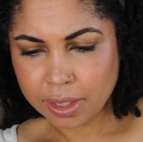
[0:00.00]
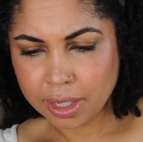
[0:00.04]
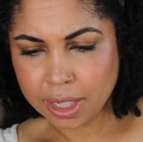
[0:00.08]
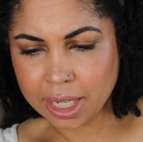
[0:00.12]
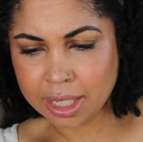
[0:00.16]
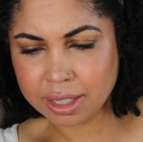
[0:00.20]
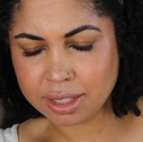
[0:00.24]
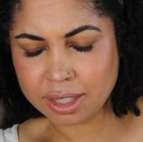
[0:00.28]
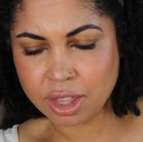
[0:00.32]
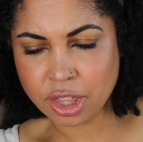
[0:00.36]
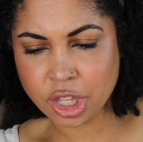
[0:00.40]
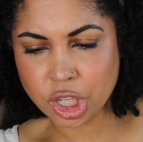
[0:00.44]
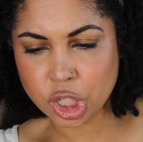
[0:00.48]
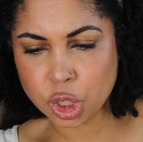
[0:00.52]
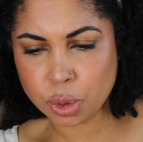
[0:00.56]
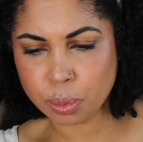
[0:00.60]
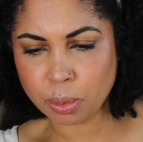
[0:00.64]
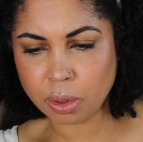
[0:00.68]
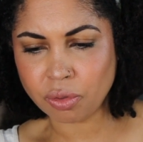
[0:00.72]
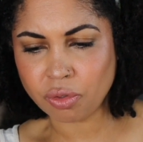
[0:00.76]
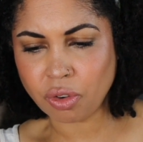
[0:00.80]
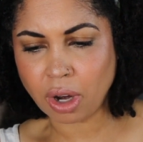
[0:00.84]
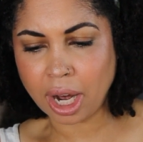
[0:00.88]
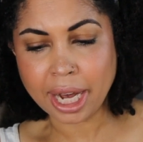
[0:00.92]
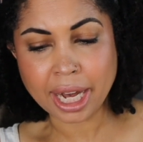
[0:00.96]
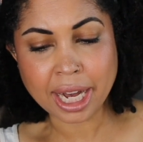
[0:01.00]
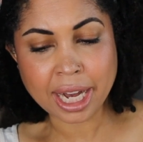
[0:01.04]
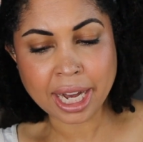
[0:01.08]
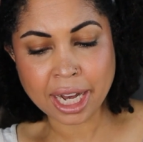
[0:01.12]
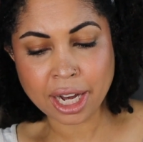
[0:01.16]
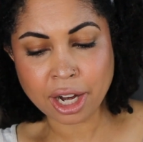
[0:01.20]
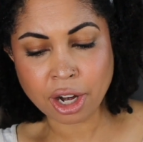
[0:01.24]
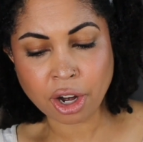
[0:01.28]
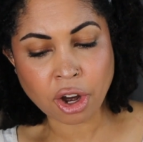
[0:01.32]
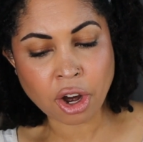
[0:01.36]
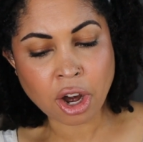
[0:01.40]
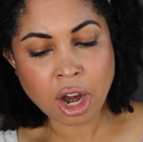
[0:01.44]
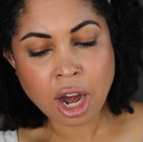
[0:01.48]
It's this one right
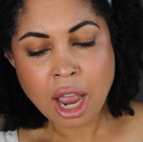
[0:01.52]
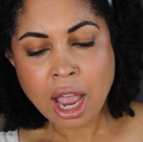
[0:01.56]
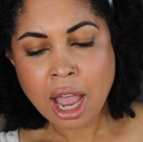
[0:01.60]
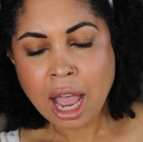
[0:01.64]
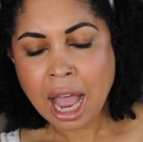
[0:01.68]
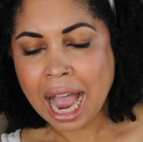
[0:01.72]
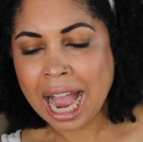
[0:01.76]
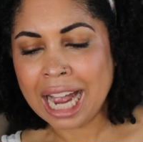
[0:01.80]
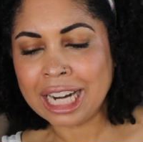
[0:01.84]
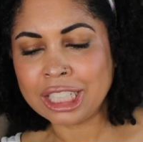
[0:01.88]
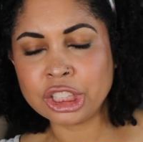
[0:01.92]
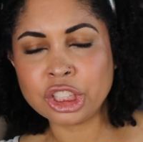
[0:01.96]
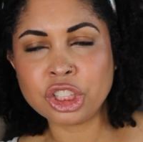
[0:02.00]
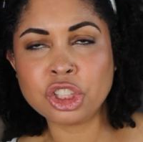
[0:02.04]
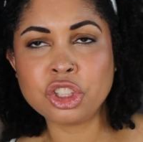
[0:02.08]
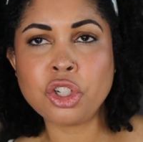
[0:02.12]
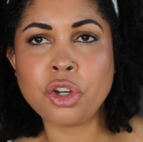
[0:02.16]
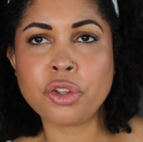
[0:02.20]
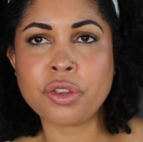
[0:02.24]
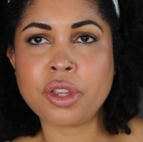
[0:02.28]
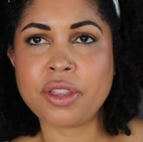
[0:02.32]
here. I just know